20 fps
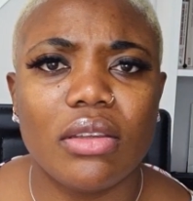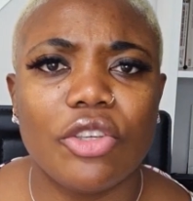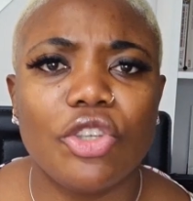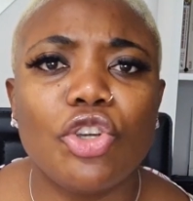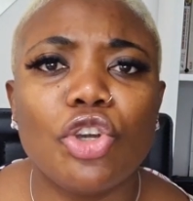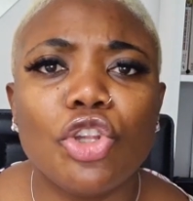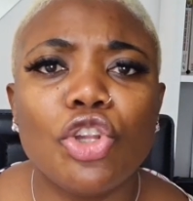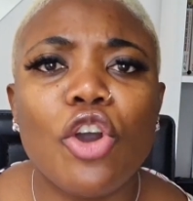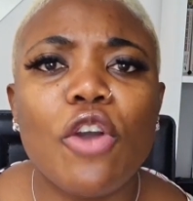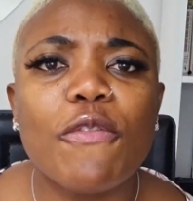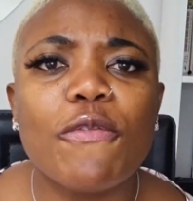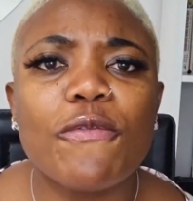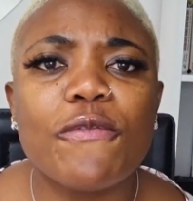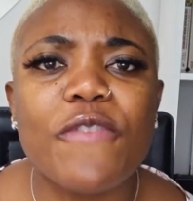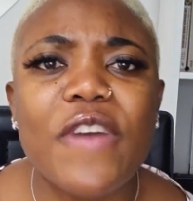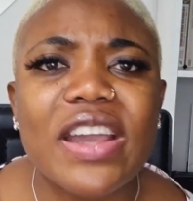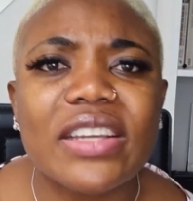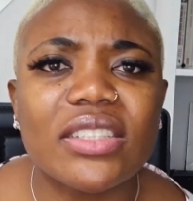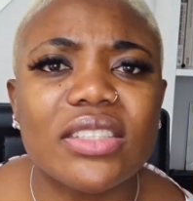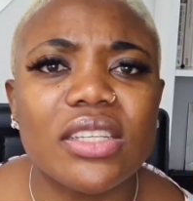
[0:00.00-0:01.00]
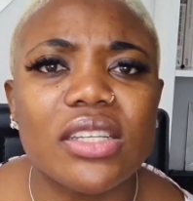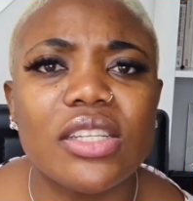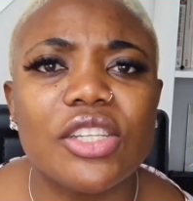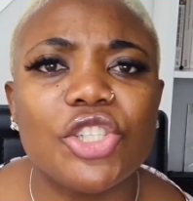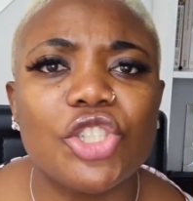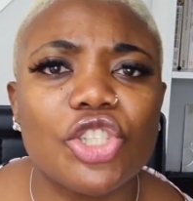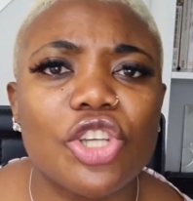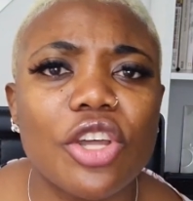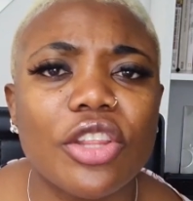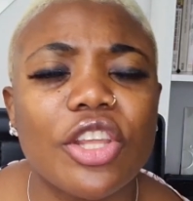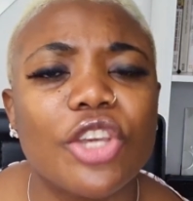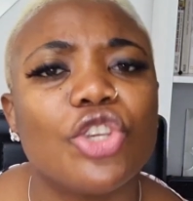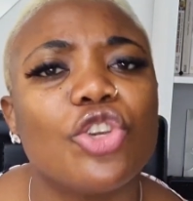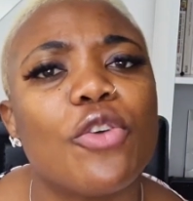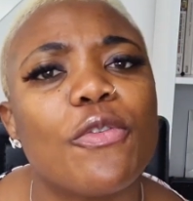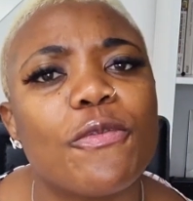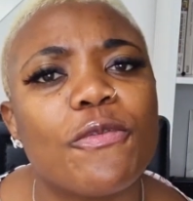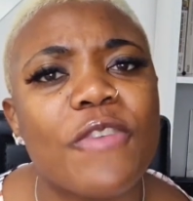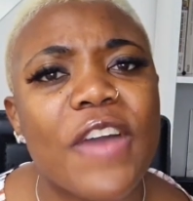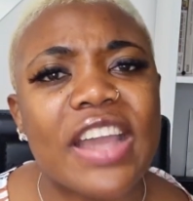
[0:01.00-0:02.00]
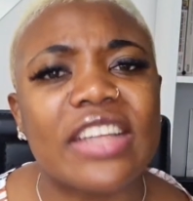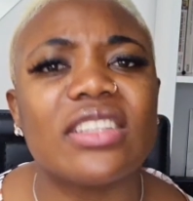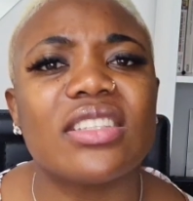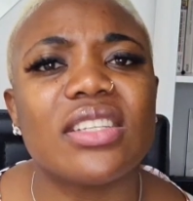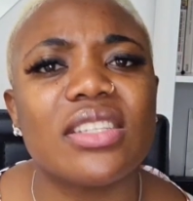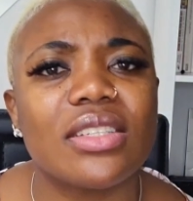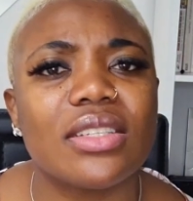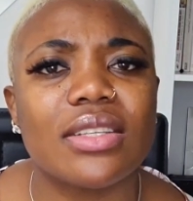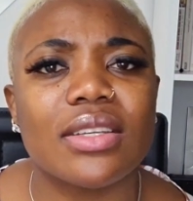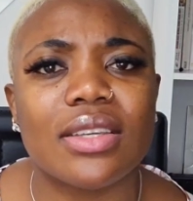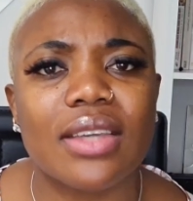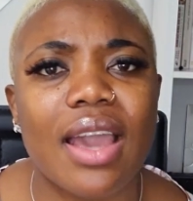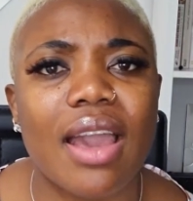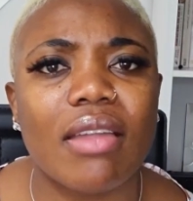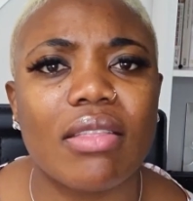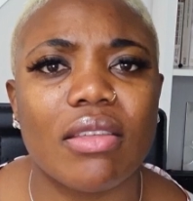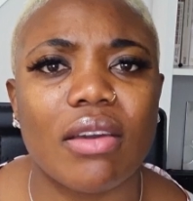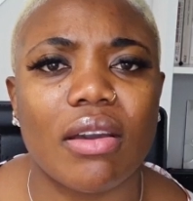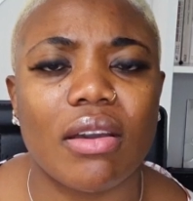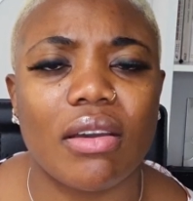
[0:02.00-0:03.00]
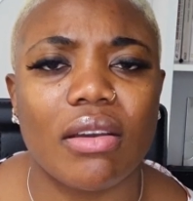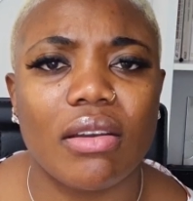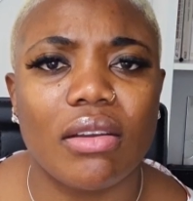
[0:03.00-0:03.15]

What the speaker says: You're not fighting each other. You're fighting together.